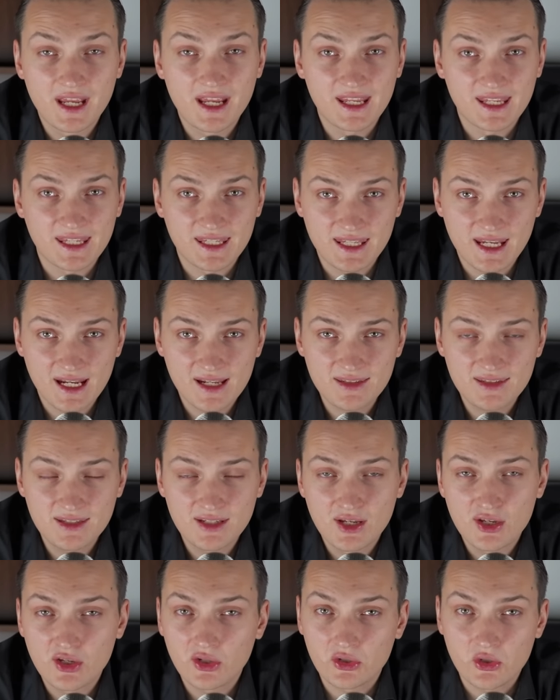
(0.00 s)
Yet,
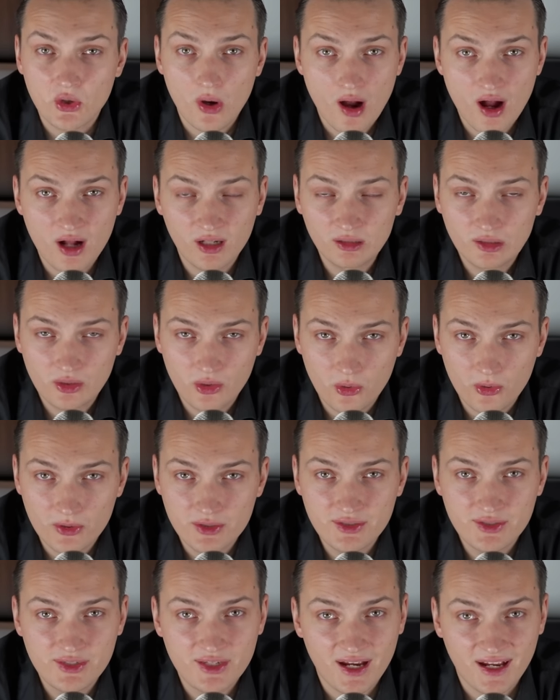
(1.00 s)
your
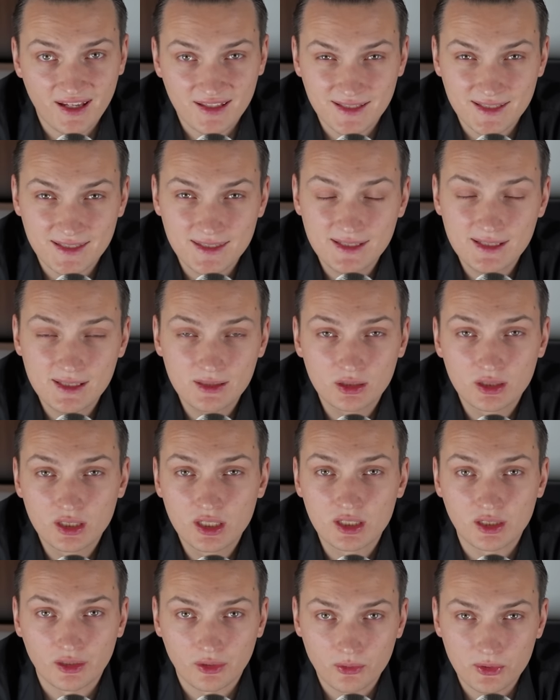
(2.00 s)
altcoins are still
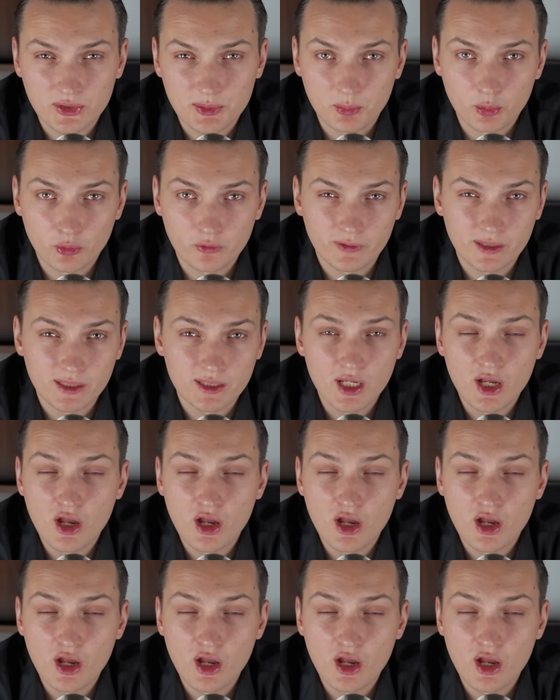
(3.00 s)
not moving.